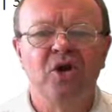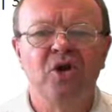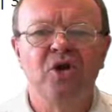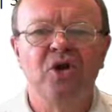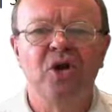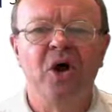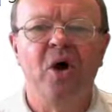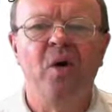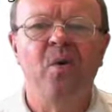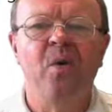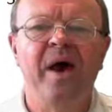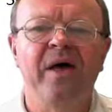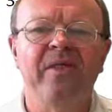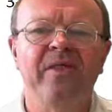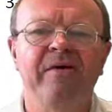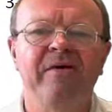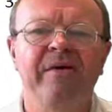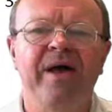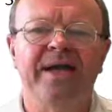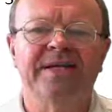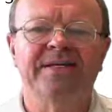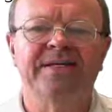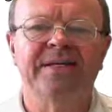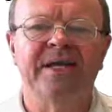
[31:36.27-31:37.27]
No
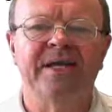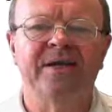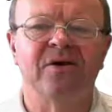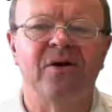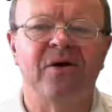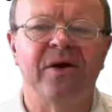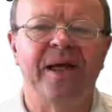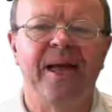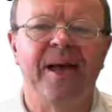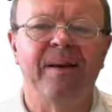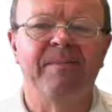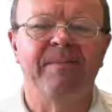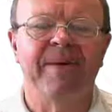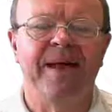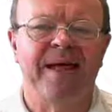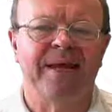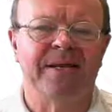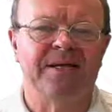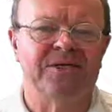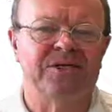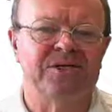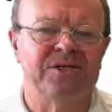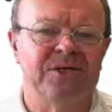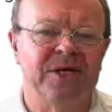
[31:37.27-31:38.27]
other asset on our
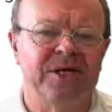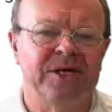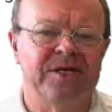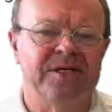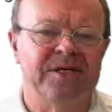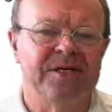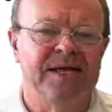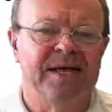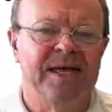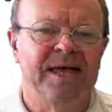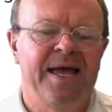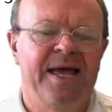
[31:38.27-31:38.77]
balance sheet